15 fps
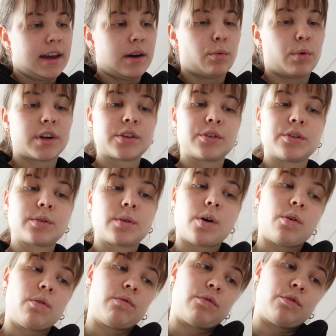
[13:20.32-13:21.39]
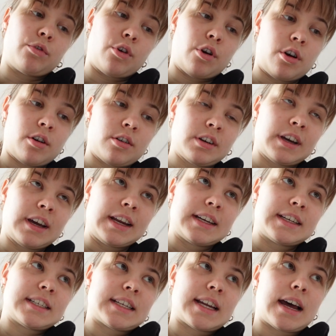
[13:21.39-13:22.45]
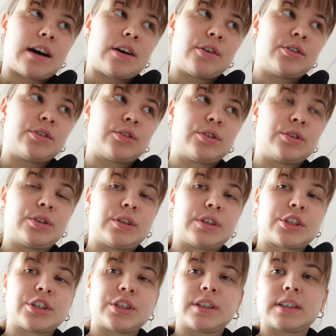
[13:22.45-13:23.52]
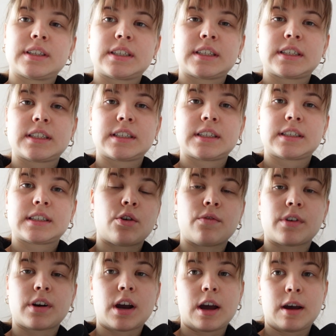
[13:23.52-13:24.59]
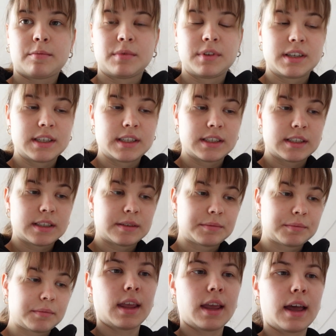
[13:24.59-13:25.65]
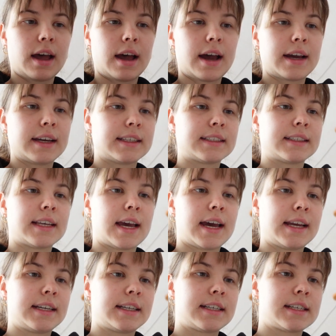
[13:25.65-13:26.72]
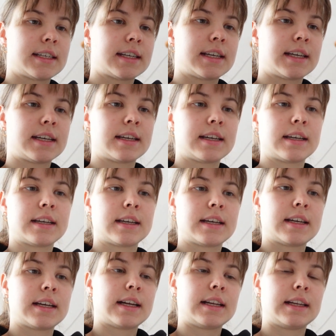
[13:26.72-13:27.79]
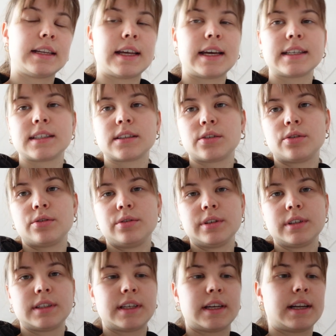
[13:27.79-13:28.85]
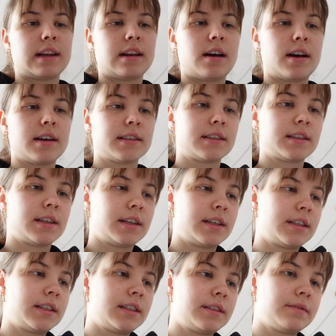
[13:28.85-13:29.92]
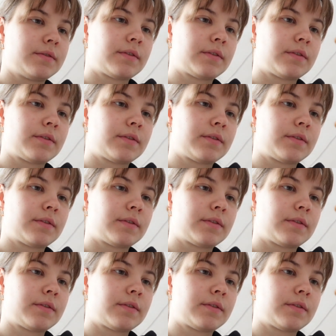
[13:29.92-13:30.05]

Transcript: What could go wrong and how you could just overcome this. I set less goals than last year